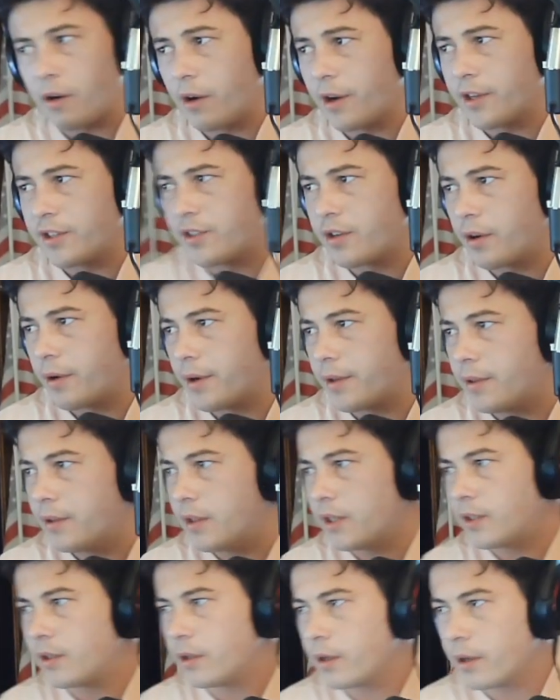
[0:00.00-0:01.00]
All right, sorry.
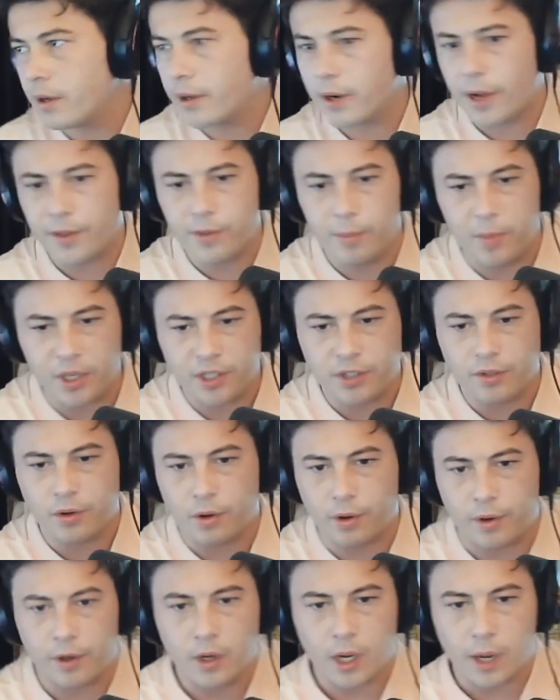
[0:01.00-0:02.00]
This not the best
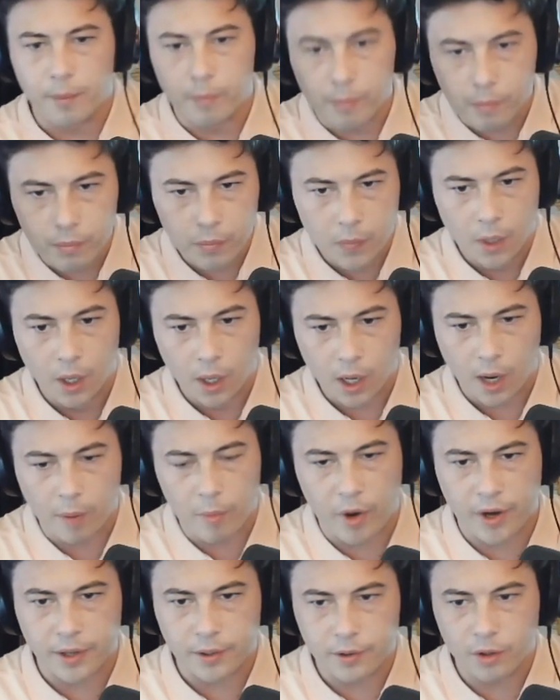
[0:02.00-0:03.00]
start. I'm
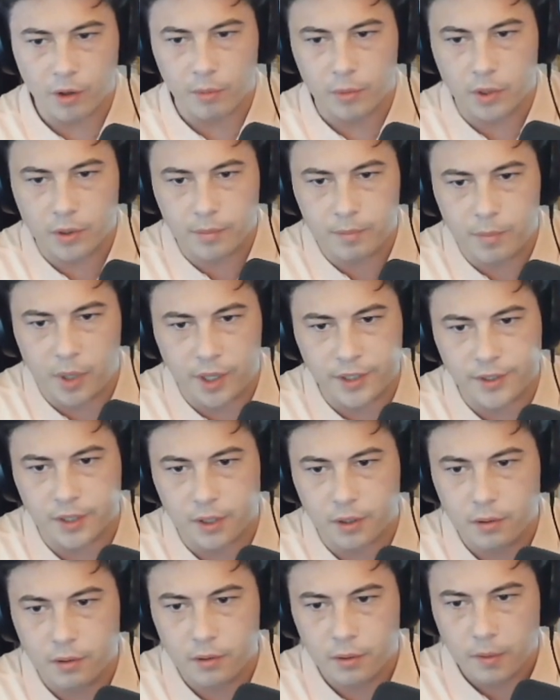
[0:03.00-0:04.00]
I'm ready. No more pausing.